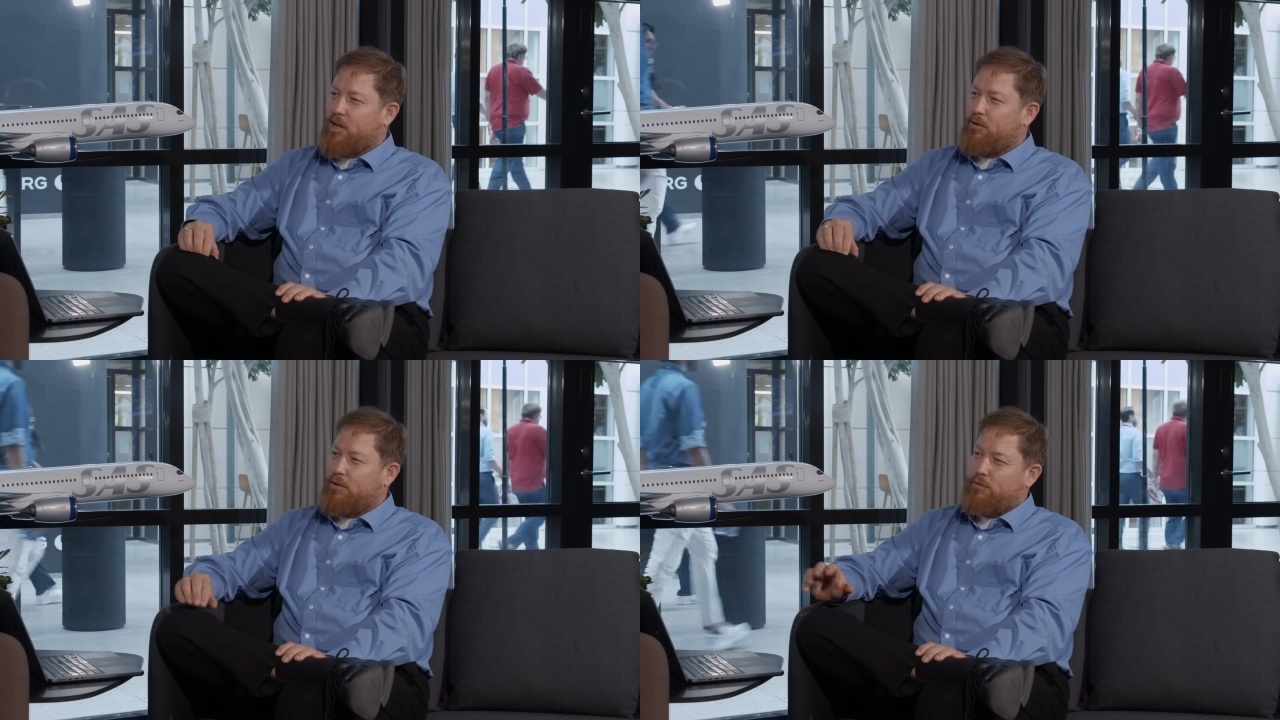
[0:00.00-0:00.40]

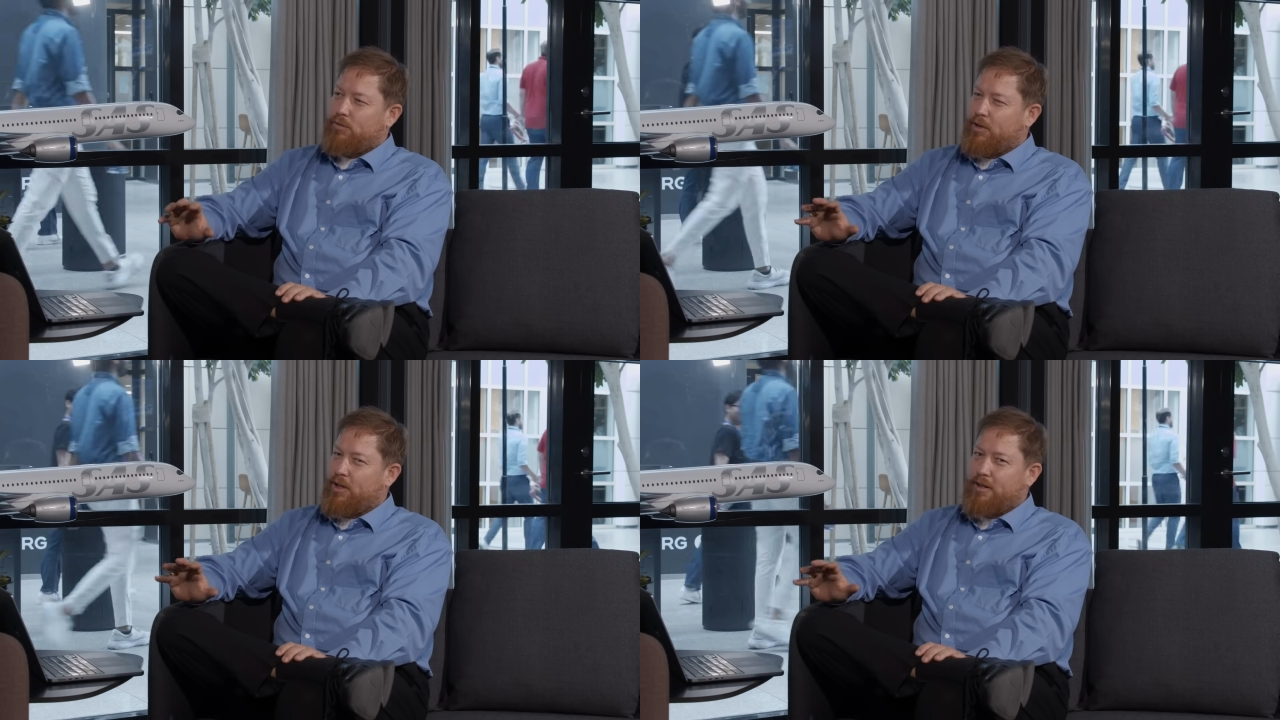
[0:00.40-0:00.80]
No, we're
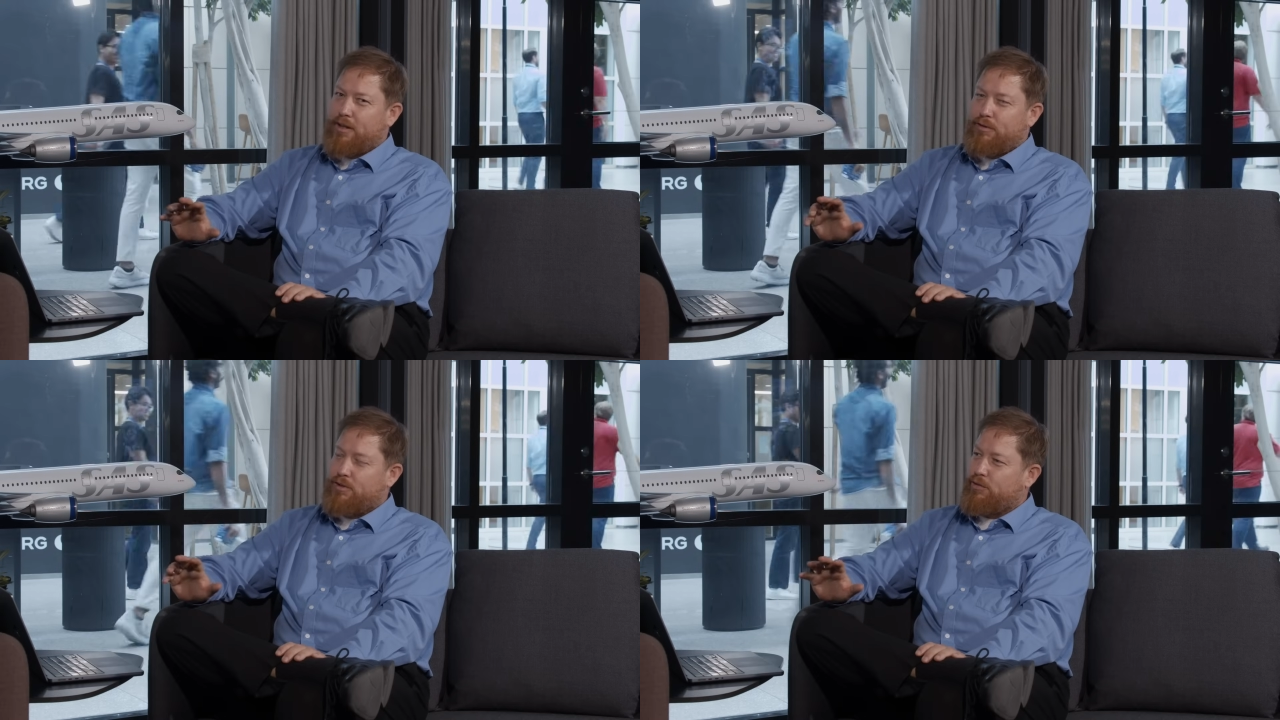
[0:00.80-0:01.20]
also thinking
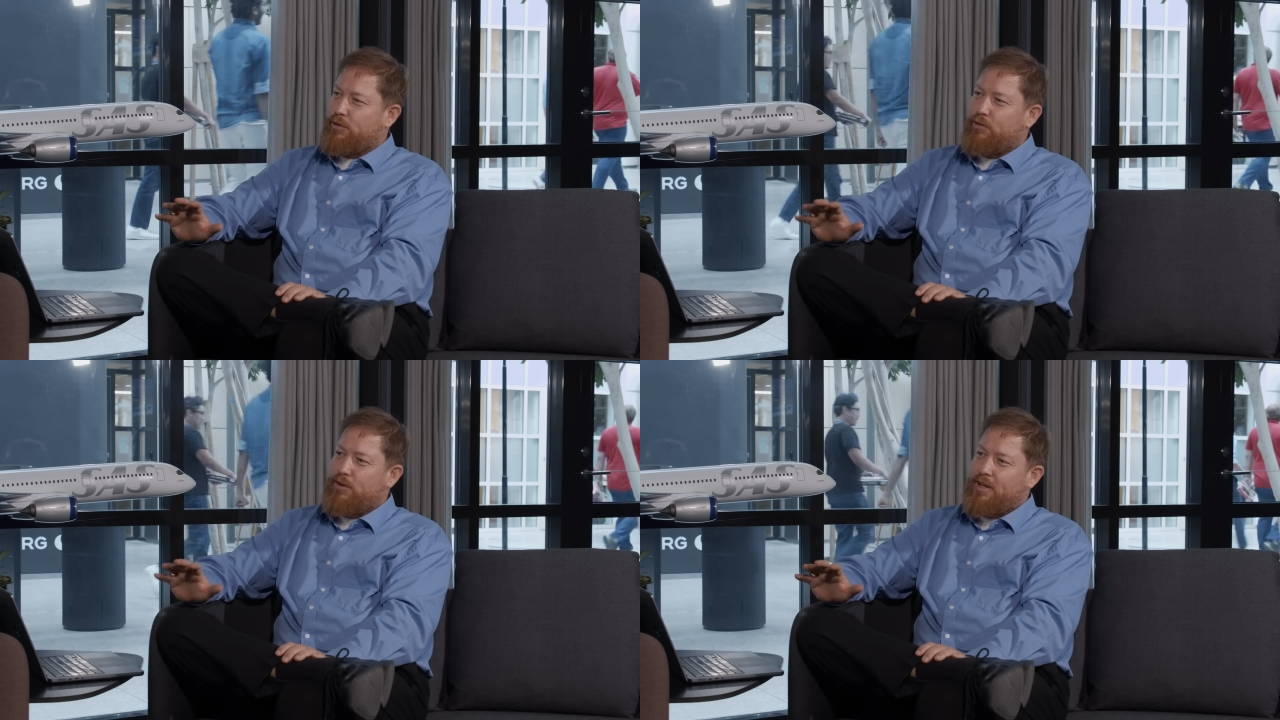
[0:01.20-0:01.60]
there is 3 or
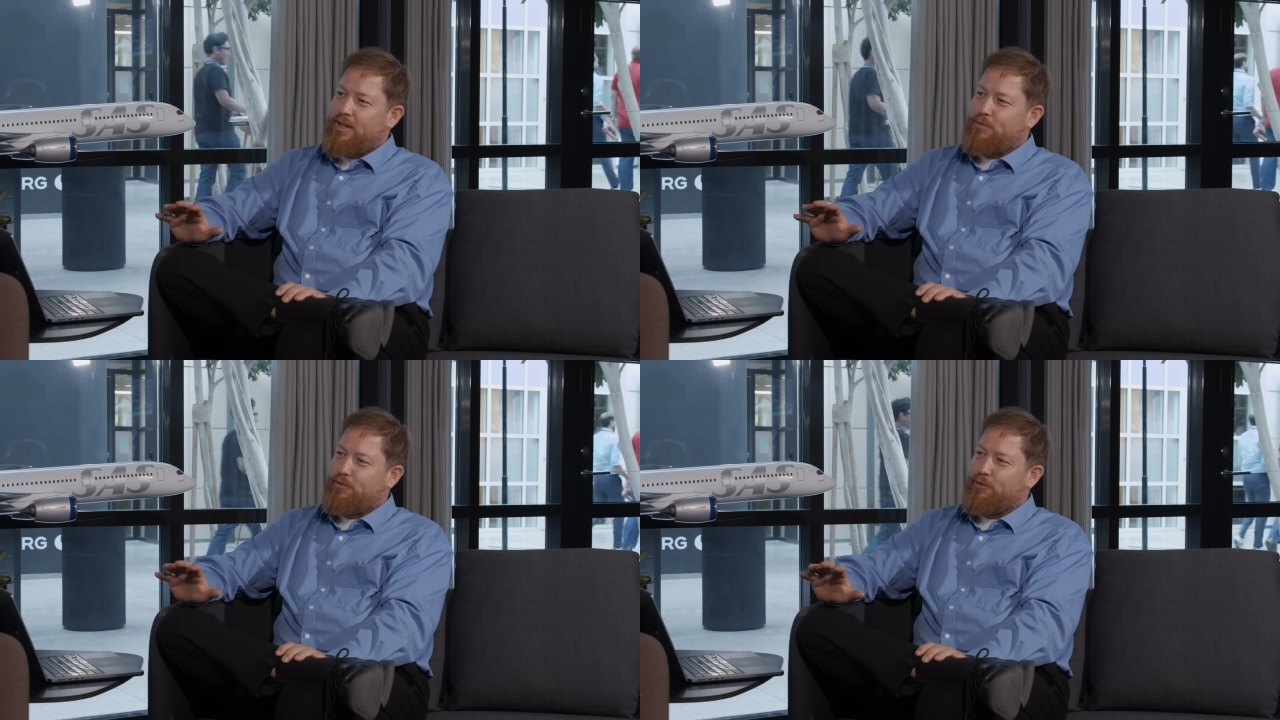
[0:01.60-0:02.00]
4
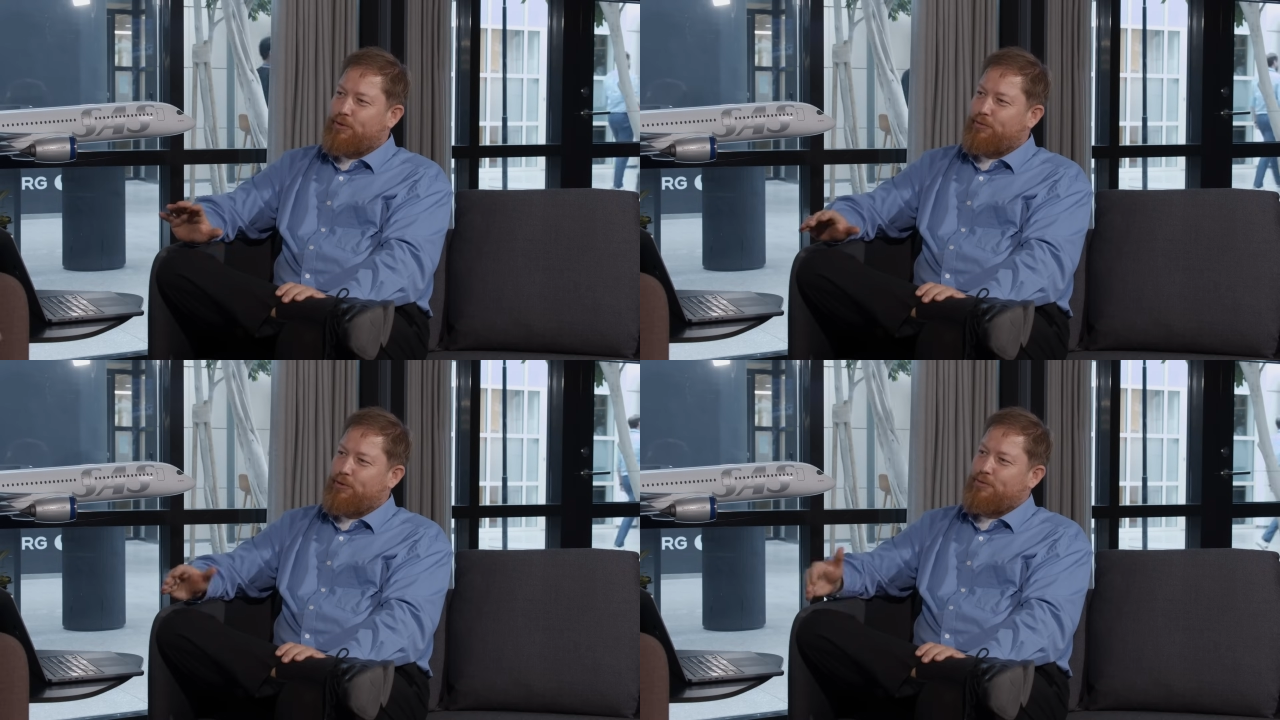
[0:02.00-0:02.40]
years before
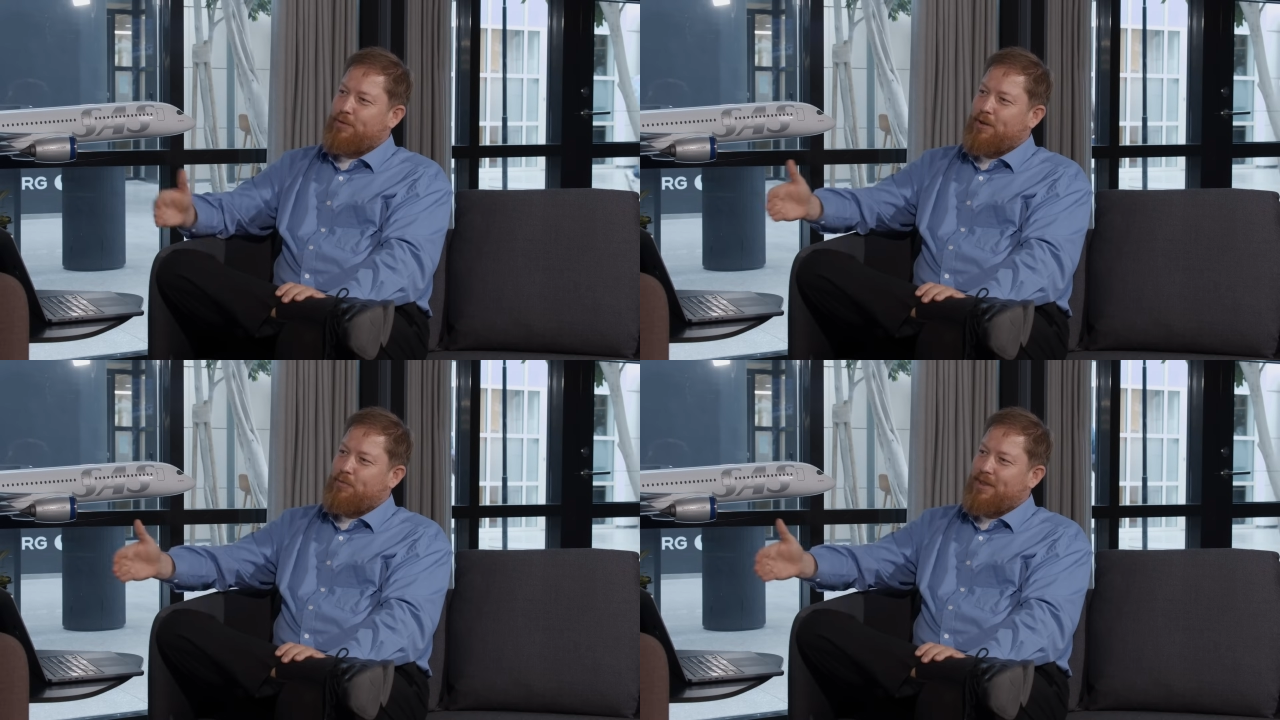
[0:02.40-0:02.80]
the first
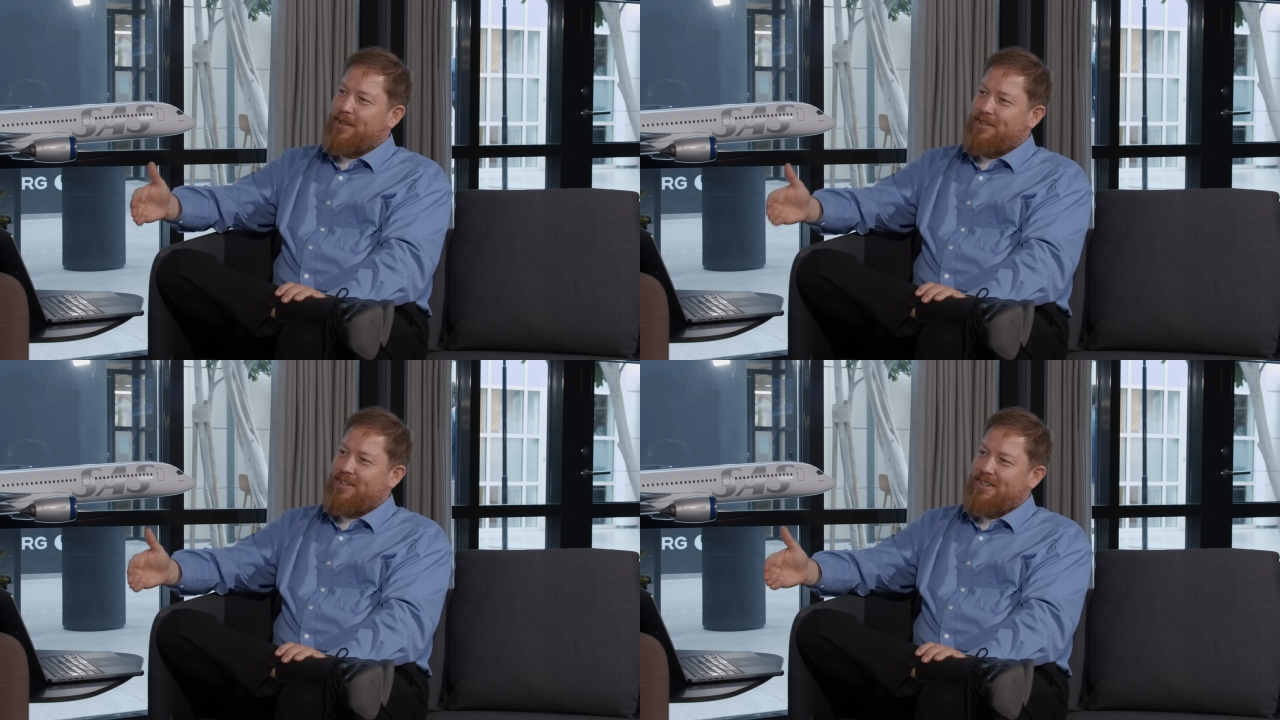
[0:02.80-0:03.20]
one have been
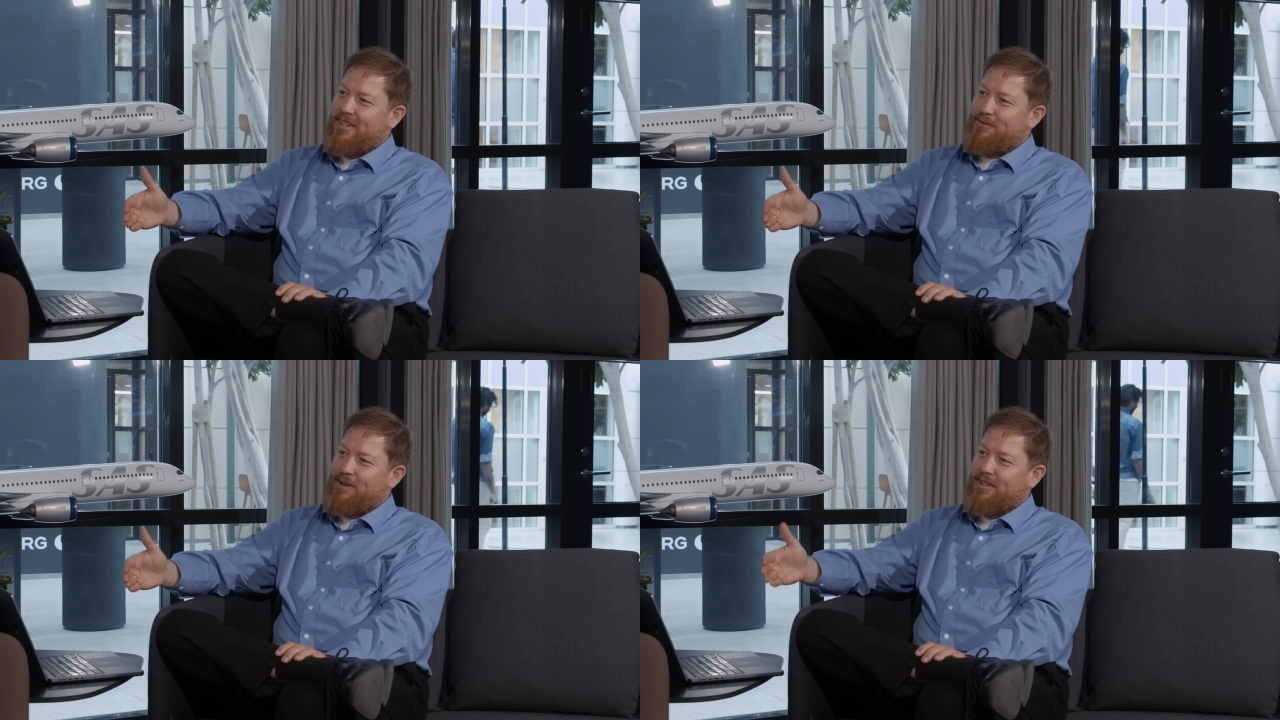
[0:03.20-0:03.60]
there 10
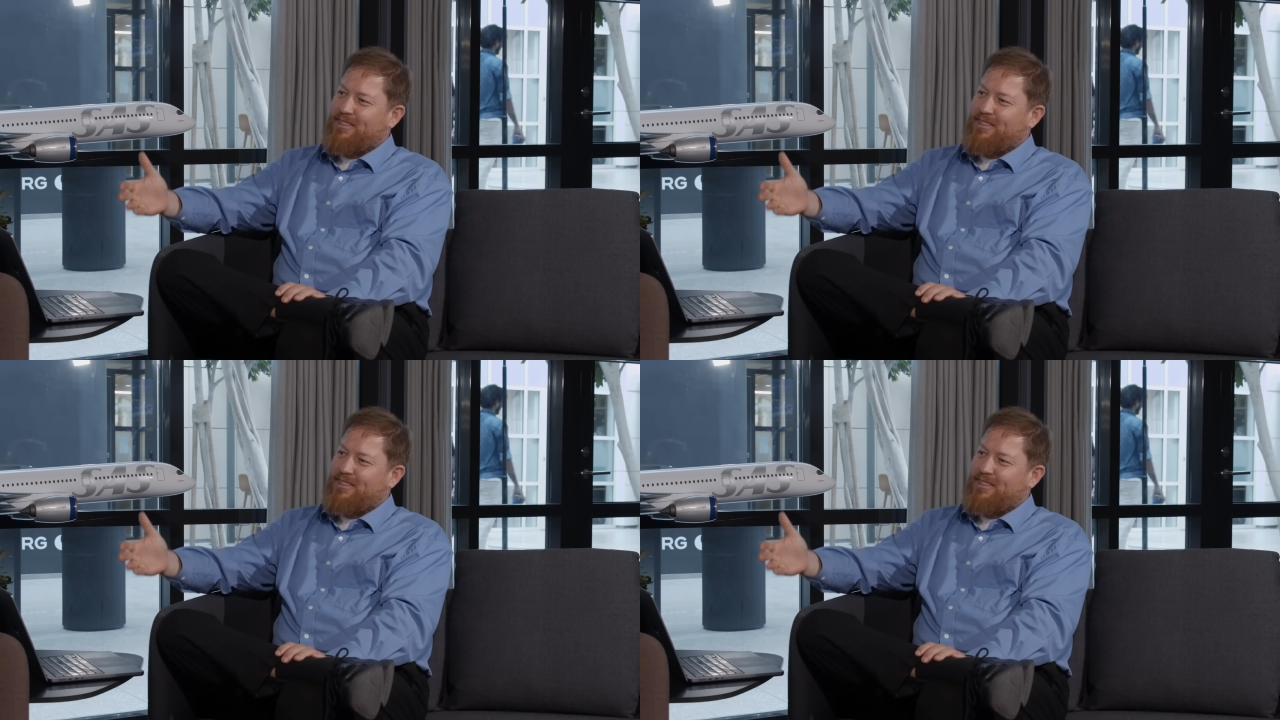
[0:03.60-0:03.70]
years, right?